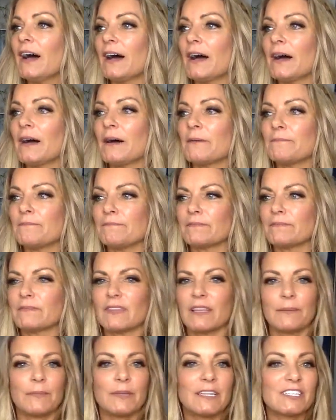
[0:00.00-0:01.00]
I
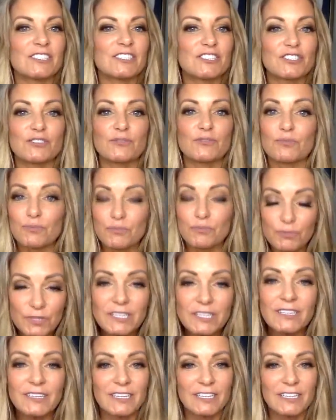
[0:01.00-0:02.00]
mean, it's
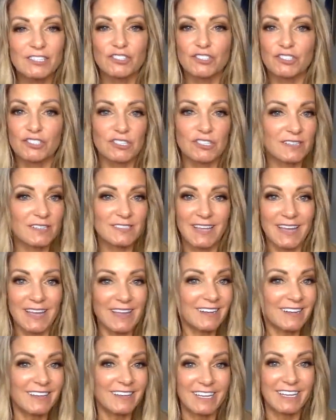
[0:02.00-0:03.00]
really just
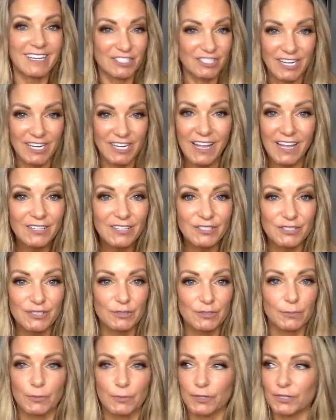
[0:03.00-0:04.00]
kind of like a challenge
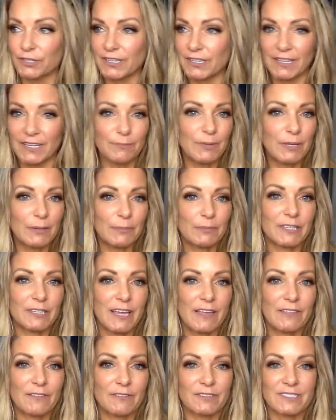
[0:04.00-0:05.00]
group where you're getting people
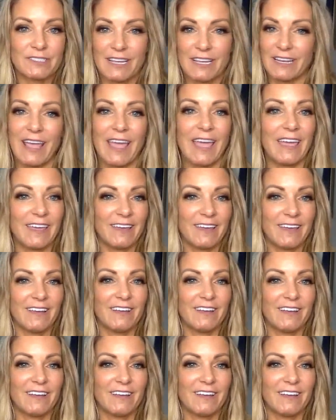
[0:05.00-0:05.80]
together and saying, hey,